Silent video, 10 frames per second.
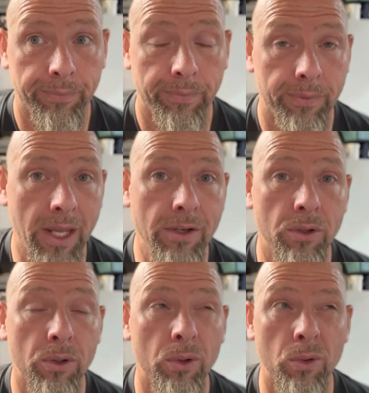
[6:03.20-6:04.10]
They
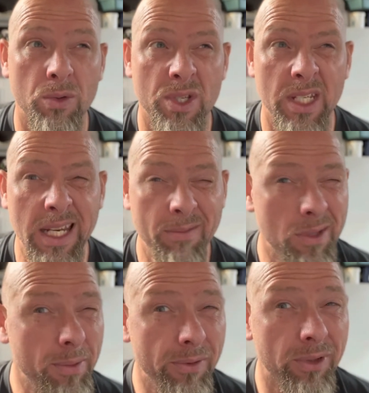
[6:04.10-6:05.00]
do seem
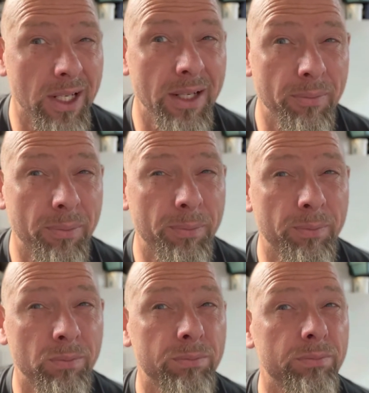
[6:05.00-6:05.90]
to be flying
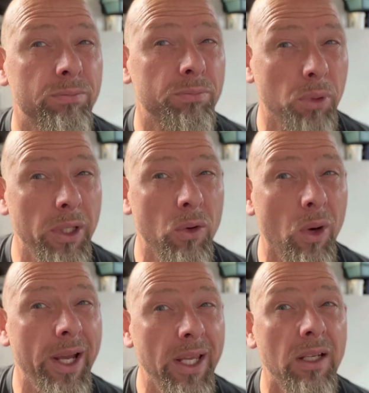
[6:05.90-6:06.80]
pretty
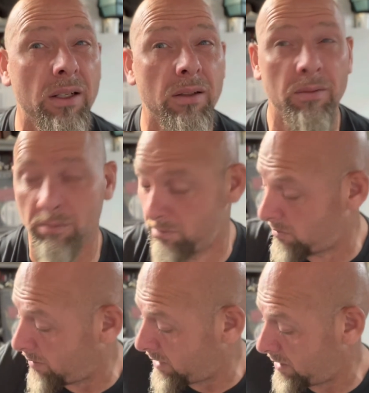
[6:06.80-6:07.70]
quiet.
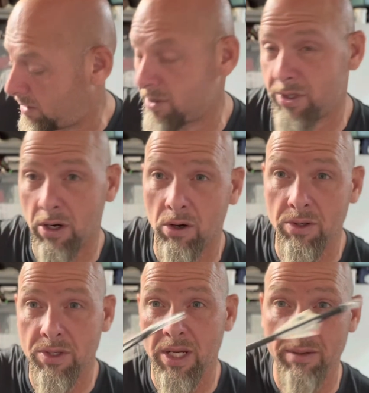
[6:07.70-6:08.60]
I mean, because they are the
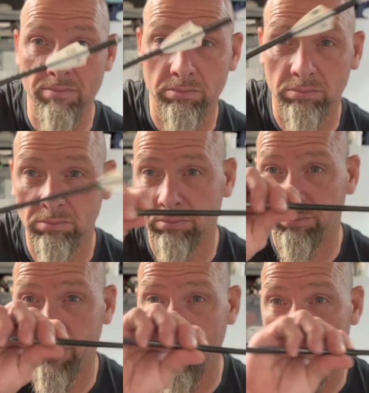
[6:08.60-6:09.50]
same,
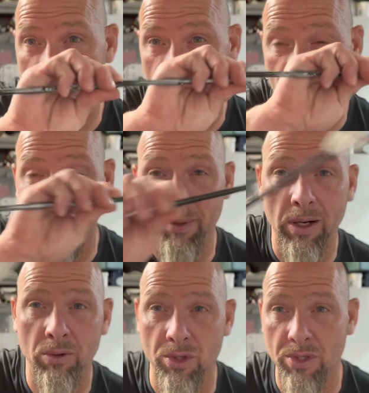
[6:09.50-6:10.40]
pretty much the same
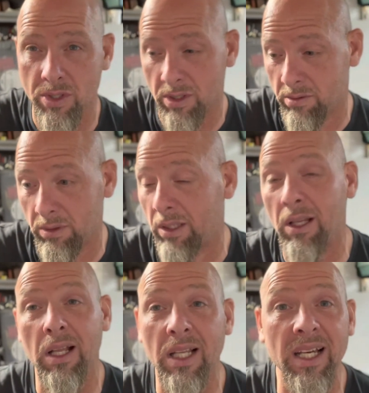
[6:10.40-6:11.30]
arrow, just a
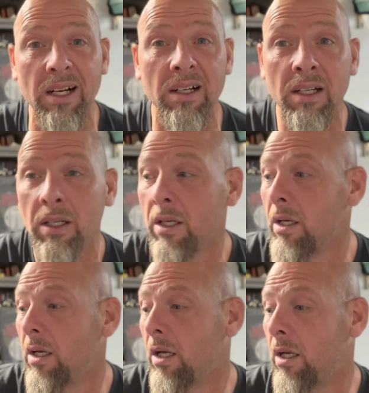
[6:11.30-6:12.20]
lot lighter.
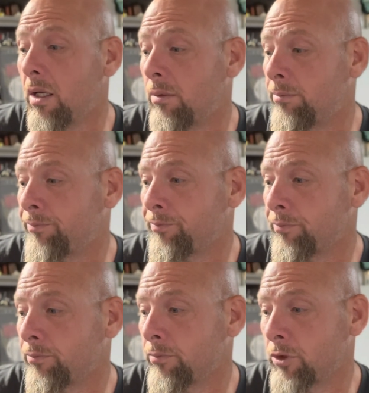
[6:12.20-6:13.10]

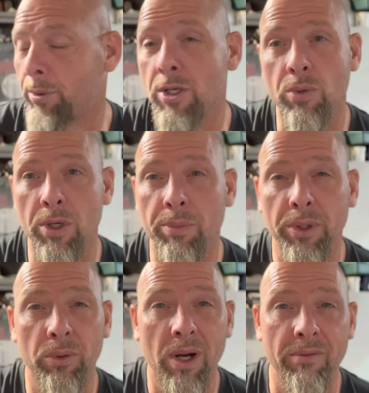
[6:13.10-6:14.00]
Especially when you
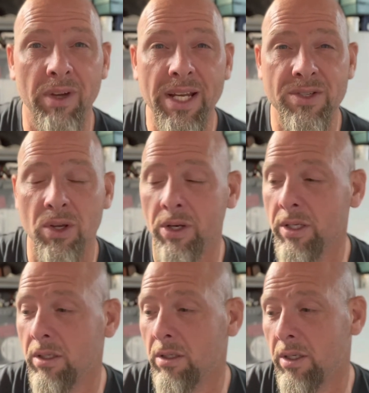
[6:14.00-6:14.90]
put the right vanes on
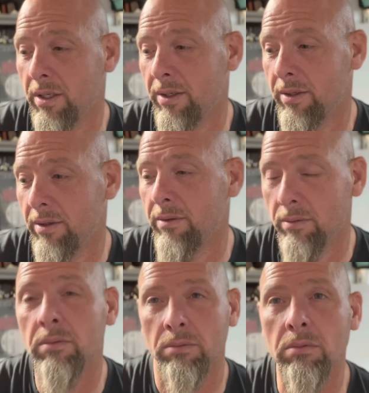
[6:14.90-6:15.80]
it,
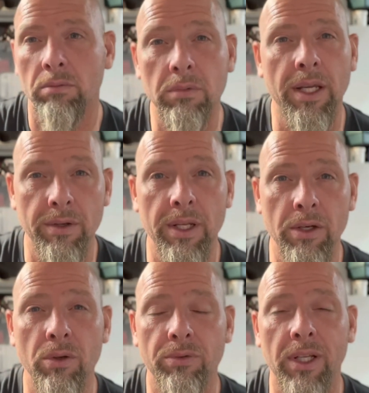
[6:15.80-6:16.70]
they
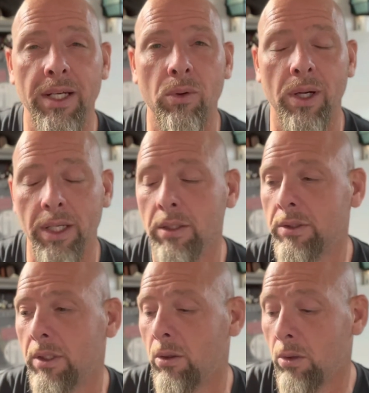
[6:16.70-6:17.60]
do fly quiet.
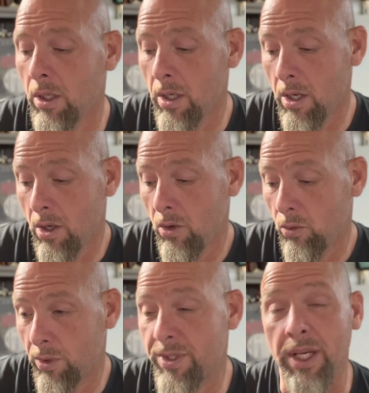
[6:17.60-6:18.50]
So,
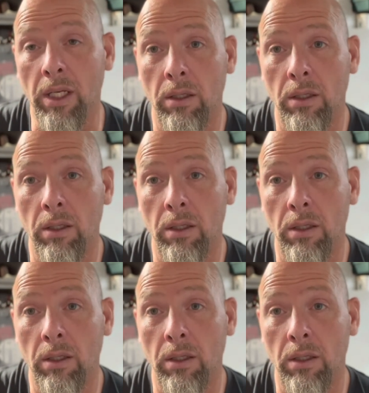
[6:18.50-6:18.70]
we'll see.